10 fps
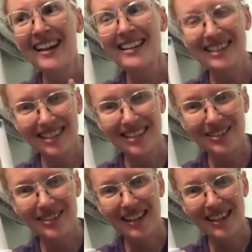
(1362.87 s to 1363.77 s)
to
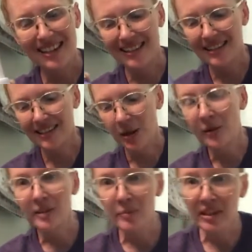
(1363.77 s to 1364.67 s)
use this. So
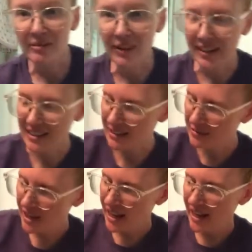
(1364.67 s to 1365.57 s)
it's pretty effective.
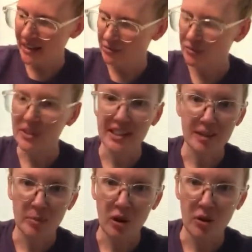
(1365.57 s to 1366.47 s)
And filling it
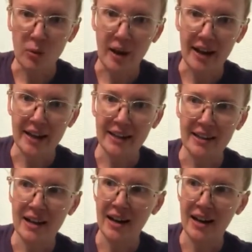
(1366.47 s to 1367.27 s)
up all the way,